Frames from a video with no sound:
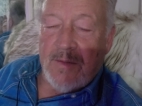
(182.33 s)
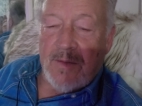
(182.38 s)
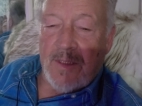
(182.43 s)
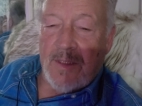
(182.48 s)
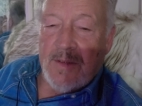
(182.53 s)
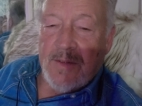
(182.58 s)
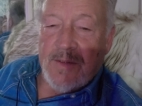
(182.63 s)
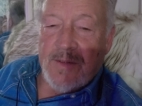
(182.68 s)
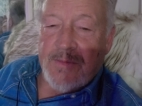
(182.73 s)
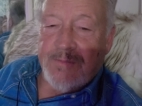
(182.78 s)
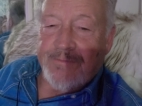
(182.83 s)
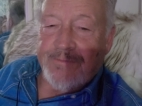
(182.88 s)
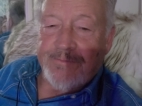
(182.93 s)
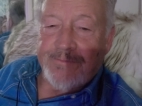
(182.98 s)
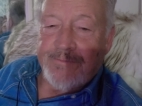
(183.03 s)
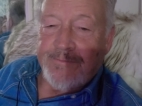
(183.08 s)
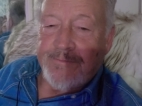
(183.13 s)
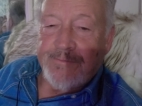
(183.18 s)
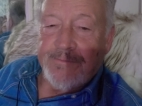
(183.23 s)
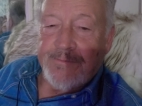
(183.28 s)
There's,
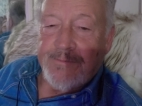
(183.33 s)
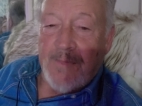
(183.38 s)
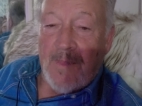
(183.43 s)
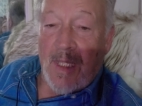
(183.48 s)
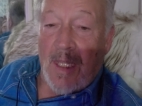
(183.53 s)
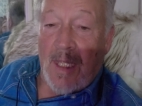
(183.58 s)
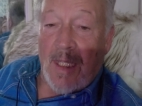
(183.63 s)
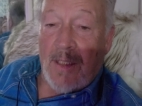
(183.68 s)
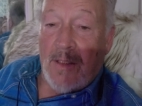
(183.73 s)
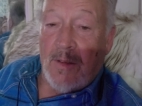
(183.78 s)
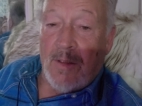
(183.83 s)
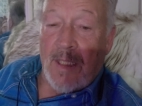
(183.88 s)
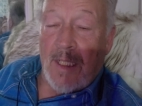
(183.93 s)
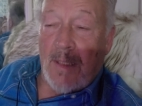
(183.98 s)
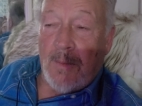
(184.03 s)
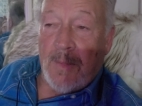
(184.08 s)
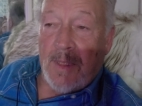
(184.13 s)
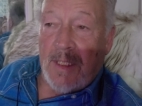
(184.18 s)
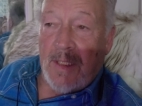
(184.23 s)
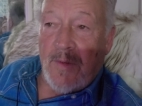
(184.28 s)
I don't know
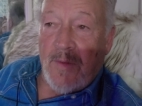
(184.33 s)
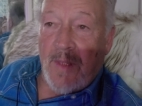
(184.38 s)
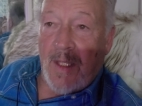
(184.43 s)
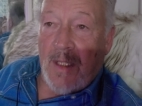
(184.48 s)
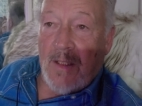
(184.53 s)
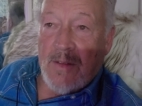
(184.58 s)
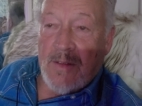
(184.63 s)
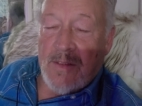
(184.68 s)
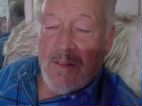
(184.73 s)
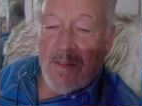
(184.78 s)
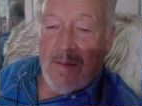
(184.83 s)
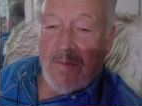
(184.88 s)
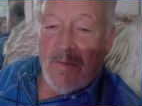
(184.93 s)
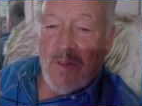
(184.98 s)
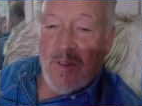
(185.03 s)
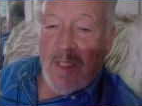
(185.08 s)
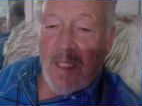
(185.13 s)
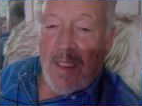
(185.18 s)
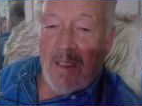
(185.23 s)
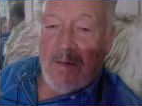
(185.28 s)
how many thousands of
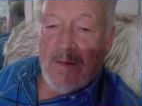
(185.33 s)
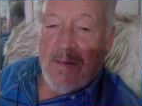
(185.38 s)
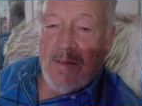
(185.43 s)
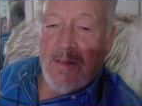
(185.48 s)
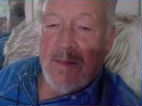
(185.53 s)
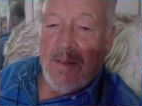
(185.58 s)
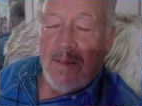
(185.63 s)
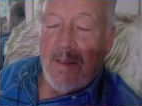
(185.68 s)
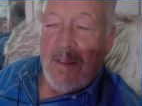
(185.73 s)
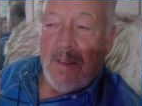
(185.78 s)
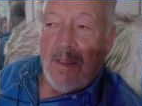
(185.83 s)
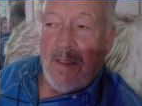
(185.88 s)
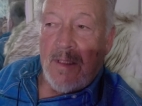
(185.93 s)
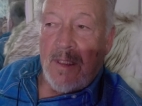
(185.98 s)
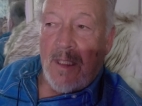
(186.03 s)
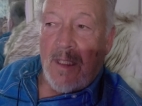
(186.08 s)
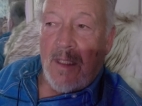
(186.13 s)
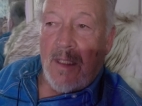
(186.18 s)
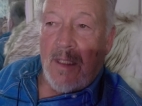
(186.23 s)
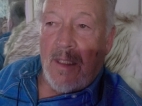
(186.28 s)
channels
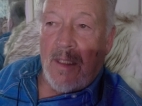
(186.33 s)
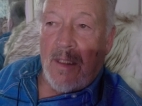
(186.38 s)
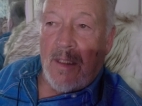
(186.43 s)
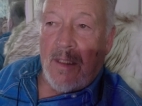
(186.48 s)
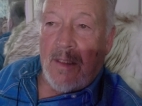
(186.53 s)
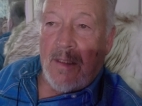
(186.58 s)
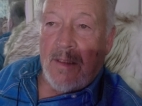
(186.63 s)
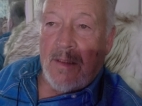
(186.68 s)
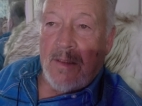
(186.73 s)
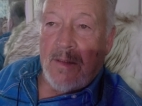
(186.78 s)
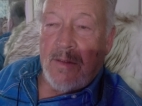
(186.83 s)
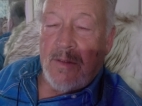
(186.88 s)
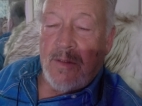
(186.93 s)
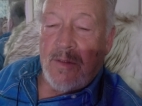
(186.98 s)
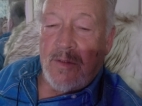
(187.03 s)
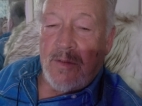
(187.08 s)
uh,